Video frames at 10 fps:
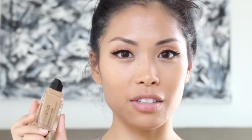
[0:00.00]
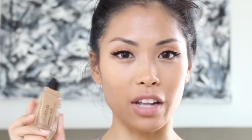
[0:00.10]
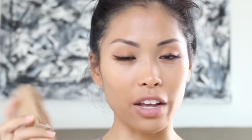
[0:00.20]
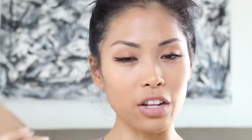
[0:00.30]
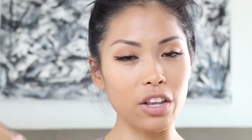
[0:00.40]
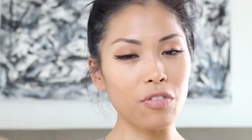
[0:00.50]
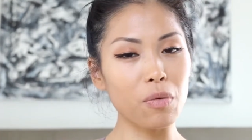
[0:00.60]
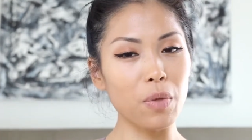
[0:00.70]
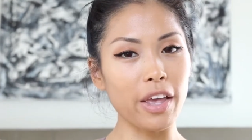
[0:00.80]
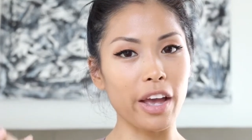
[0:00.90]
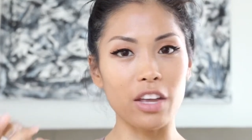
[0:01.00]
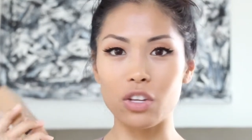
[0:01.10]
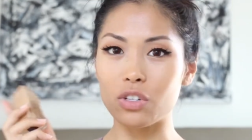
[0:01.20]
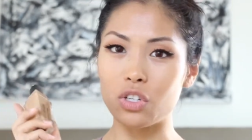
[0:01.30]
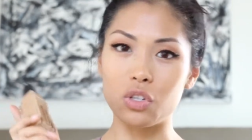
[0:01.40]
Luckily for me,
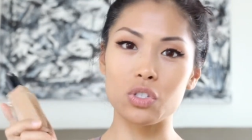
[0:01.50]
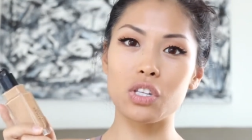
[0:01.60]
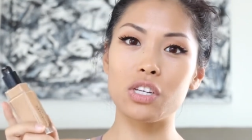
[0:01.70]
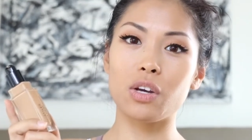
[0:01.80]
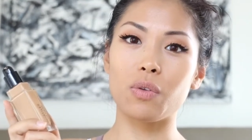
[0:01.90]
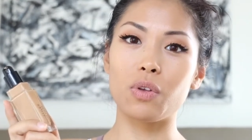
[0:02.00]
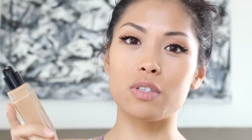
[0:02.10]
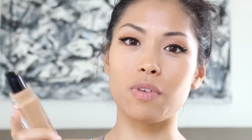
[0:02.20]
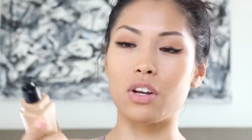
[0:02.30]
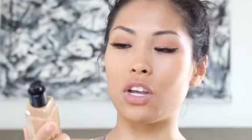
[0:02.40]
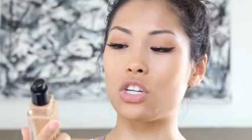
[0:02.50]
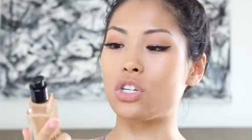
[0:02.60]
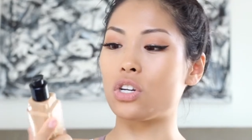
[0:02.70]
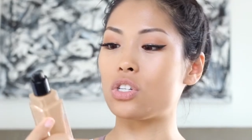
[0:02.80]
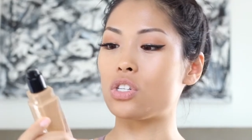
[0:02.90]
I usually don't use foundation,